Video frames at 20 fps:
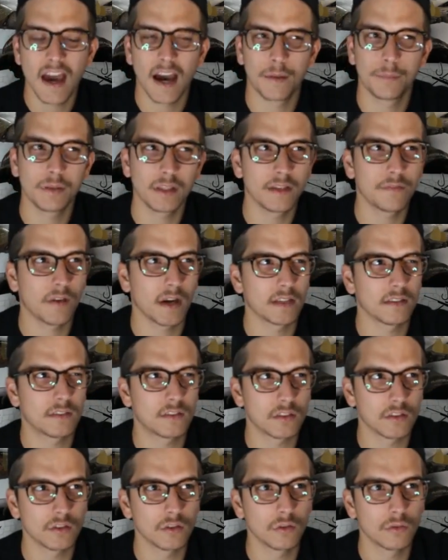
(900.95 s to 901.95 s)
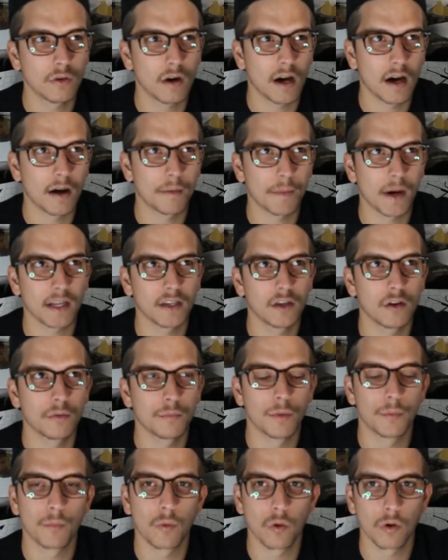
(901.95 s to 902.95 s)
I believe I do. I know
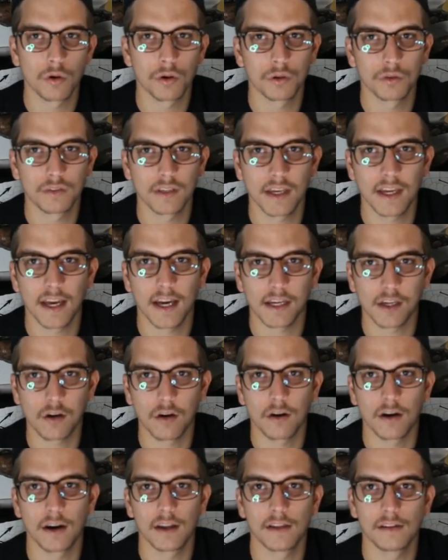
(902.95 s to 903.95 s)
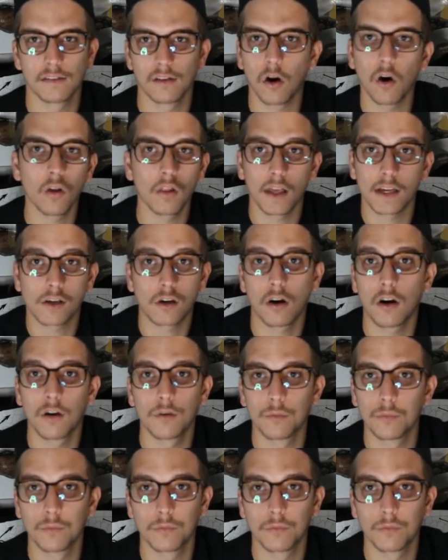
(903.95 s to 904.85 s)
Memorial Day all I caught